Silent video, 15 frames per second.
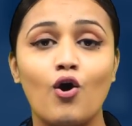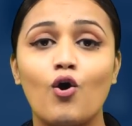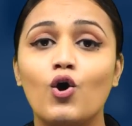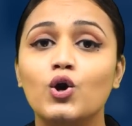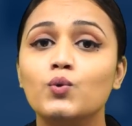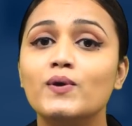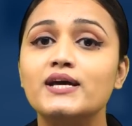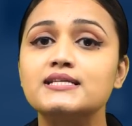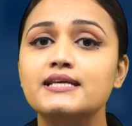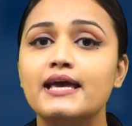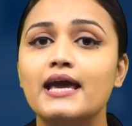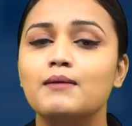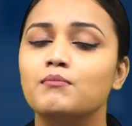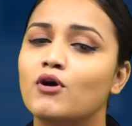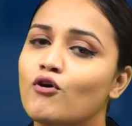Always
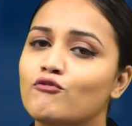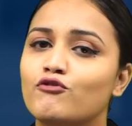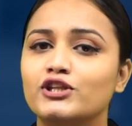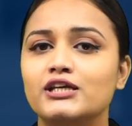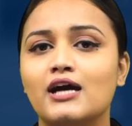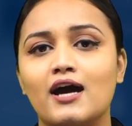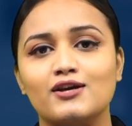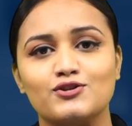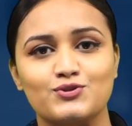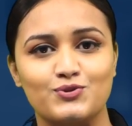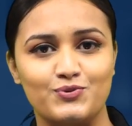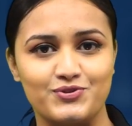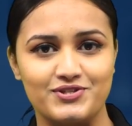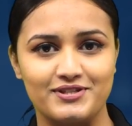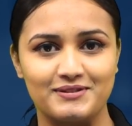aim for the higher
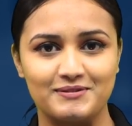scores.